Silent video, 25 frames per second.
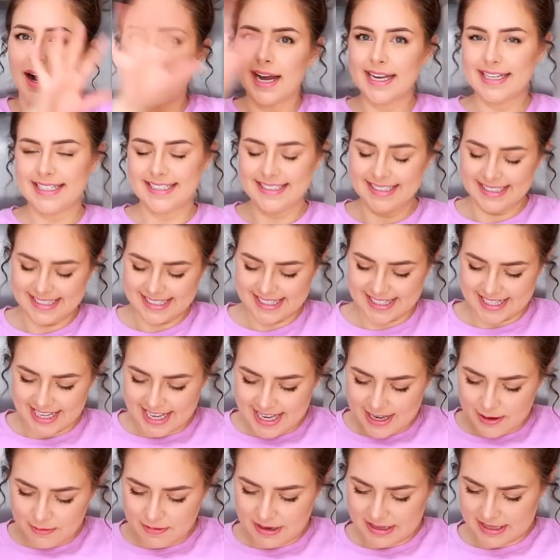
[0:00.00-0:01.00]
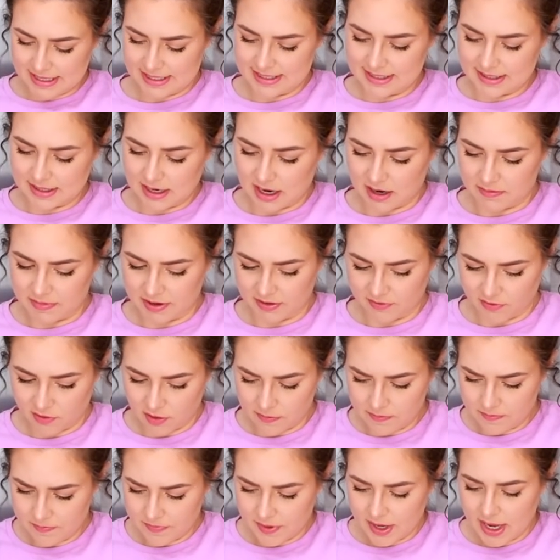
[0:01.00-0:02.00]
I can see where this is coming
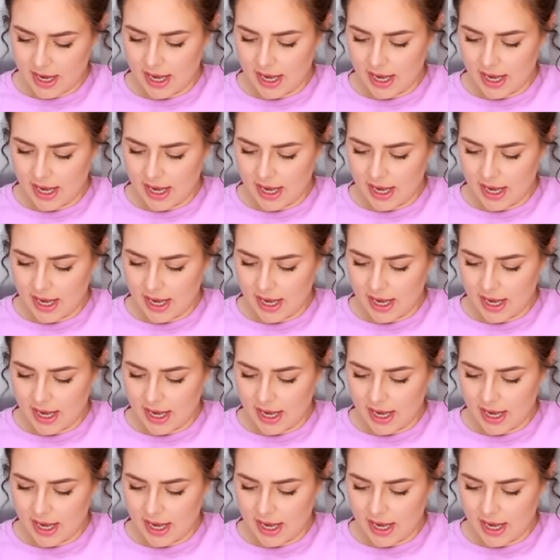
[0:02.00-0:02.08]
from,